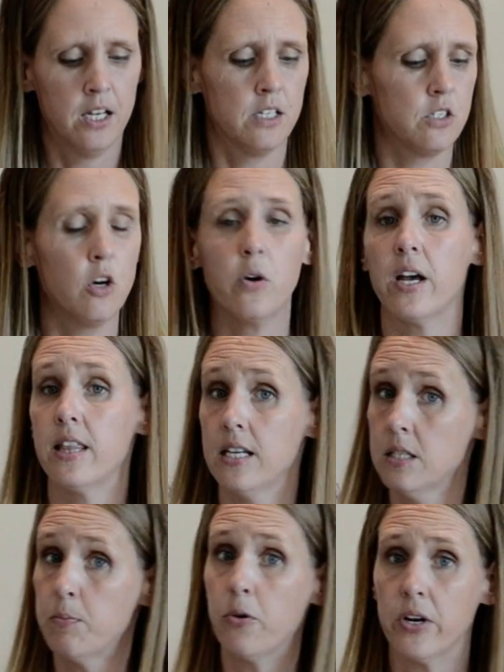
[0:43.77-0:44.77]
So at
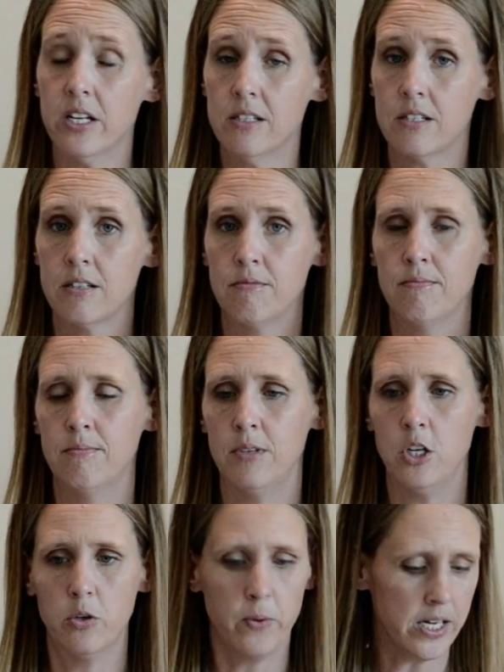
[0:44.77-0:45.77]
this point,
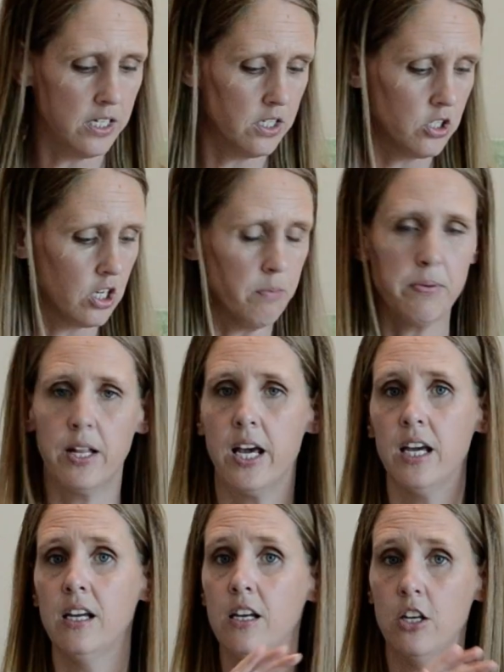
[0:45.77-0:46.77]
you're ready to start playing.